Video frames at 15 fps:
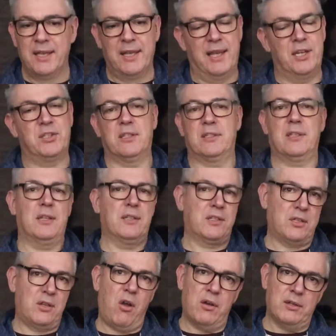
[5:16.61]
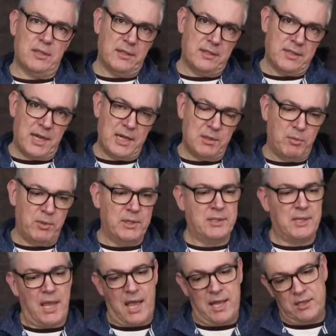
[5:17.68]
It's just that Scott had done
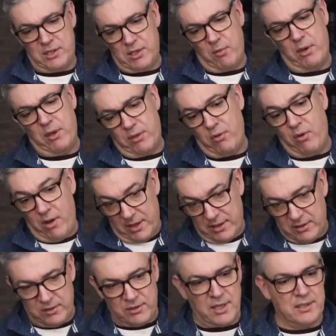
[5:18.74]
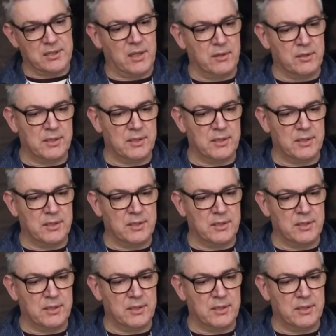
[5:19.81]
Sainsbury's, and so I thought I'd do Tesco's.